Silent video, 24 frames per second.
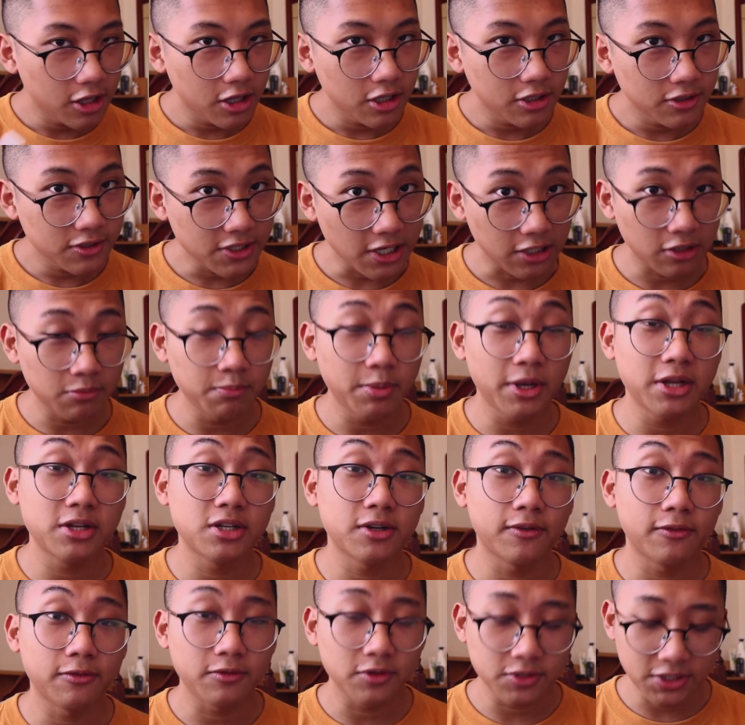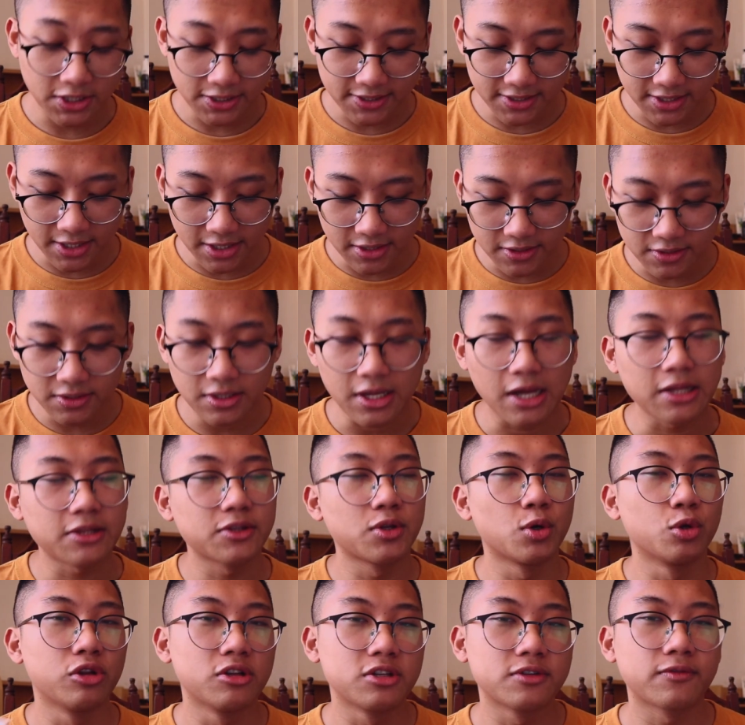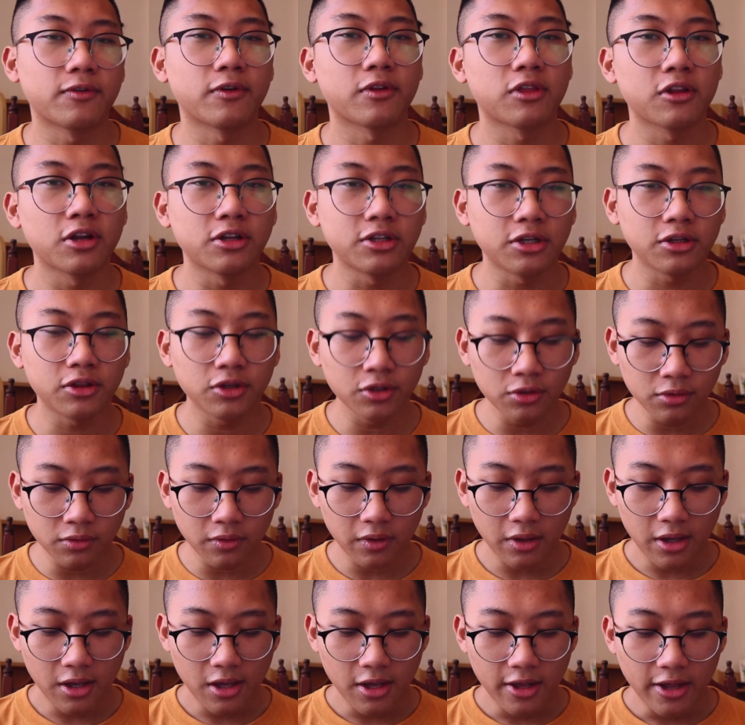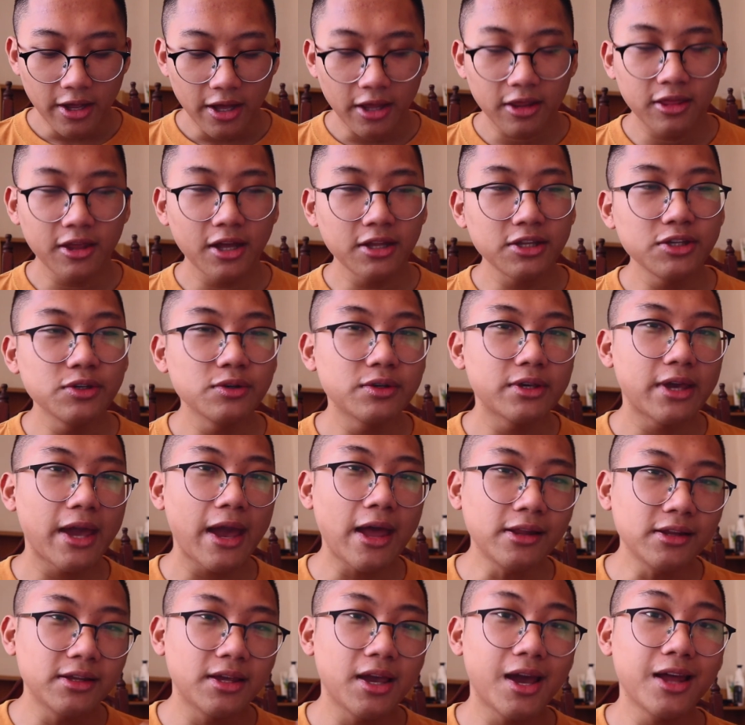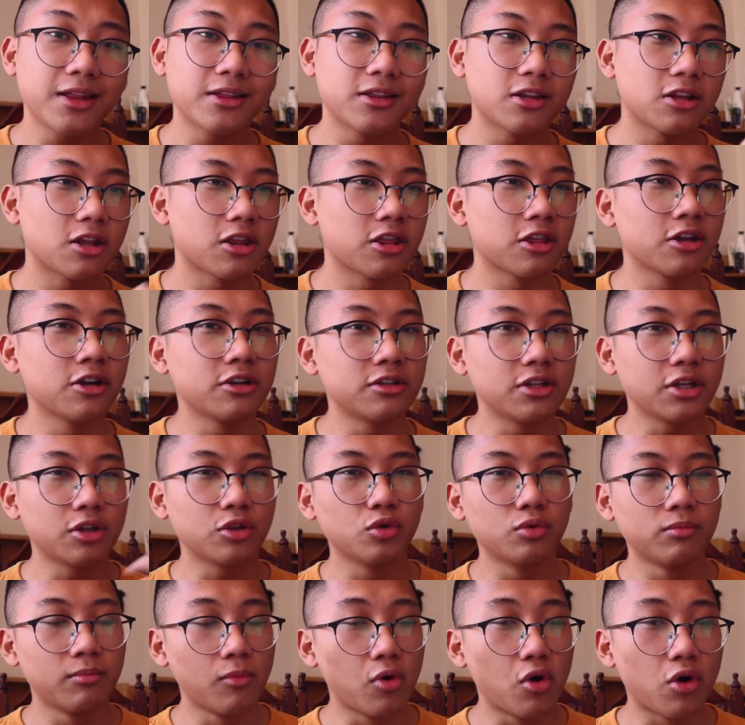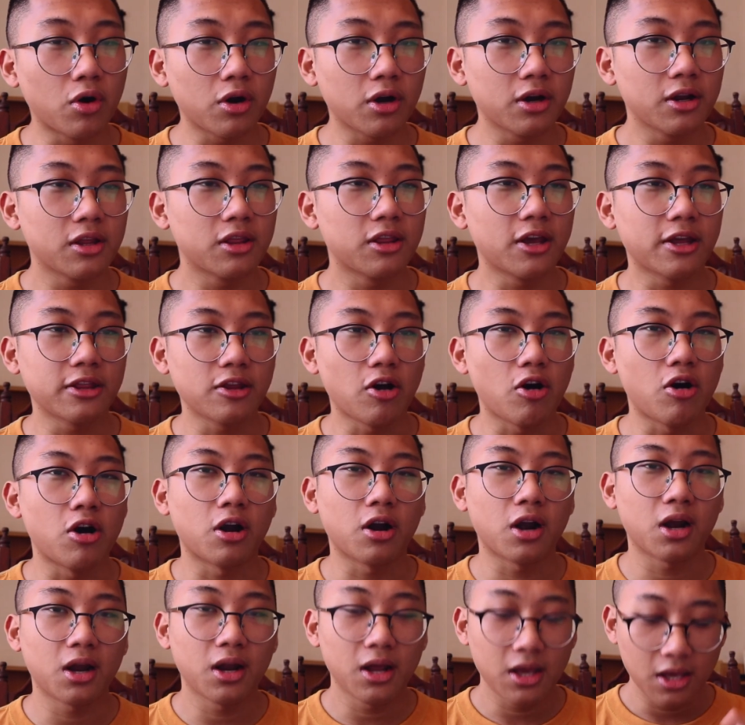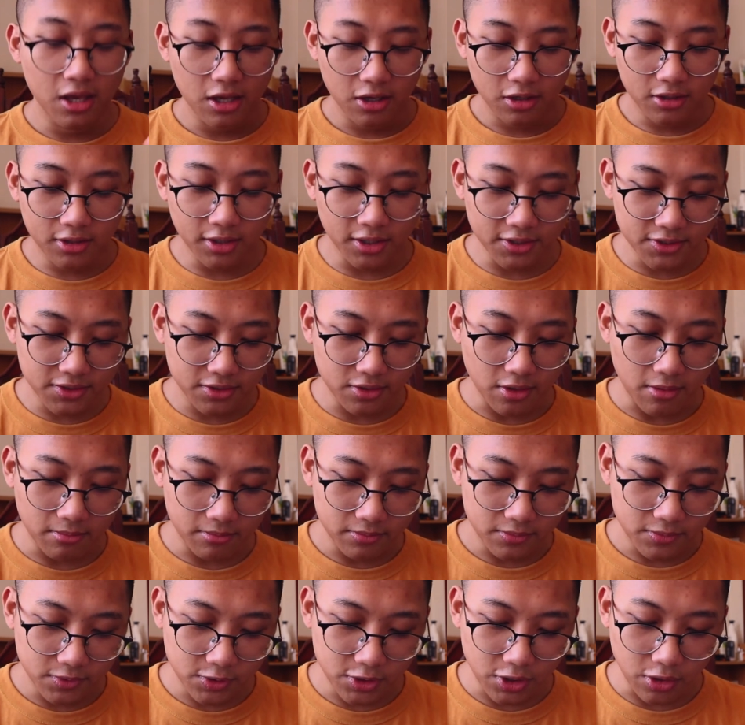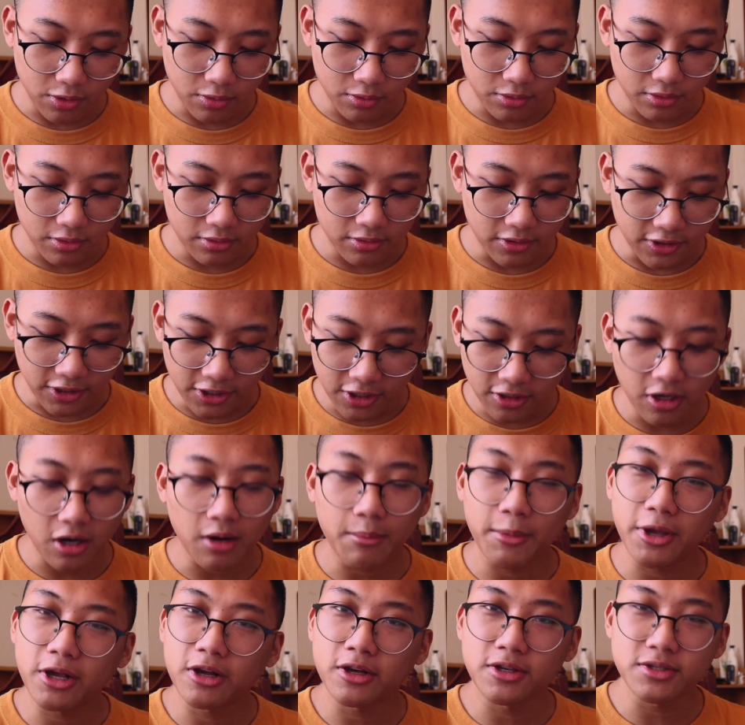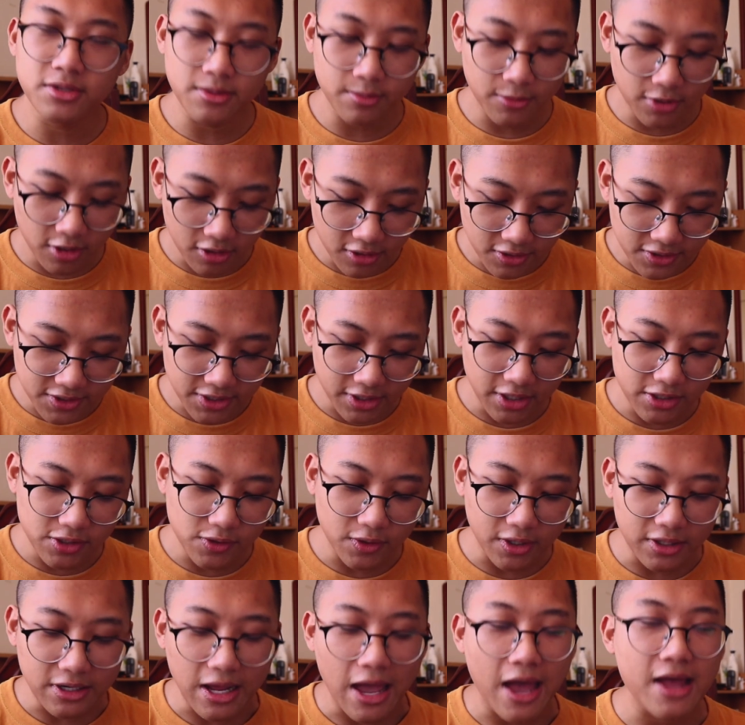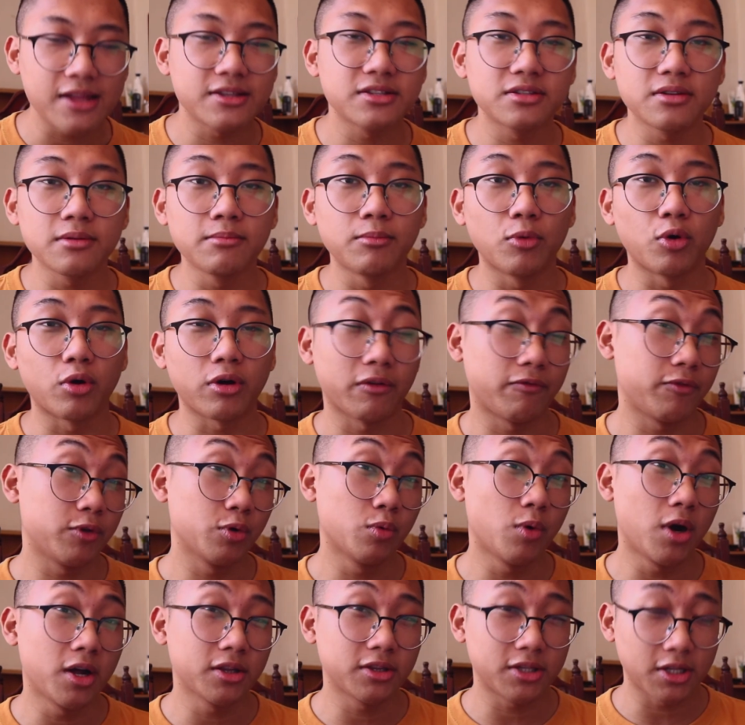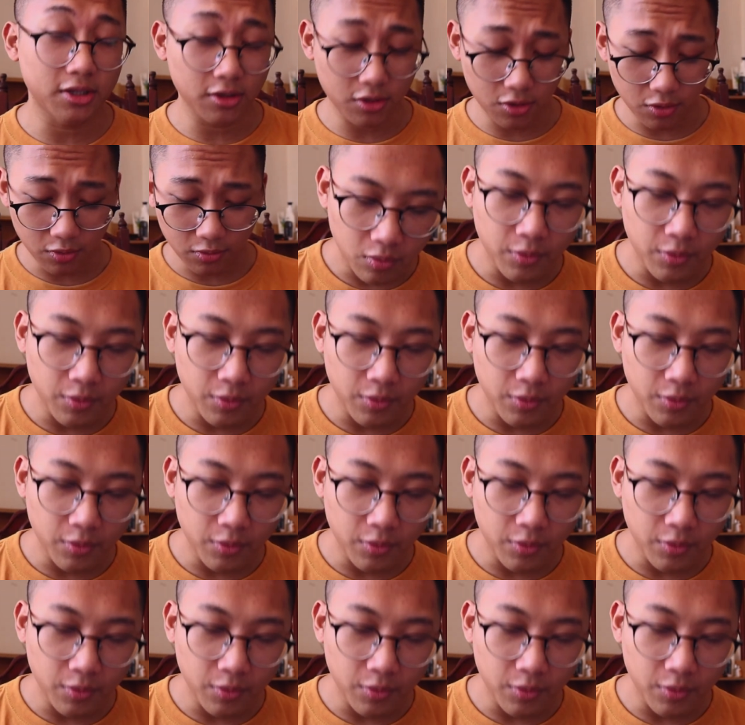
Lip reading: Second page of 16, that totals for 32, and then you can get 32 more that are custom. So here are my custom colors, and then you can add some more if you wanted to.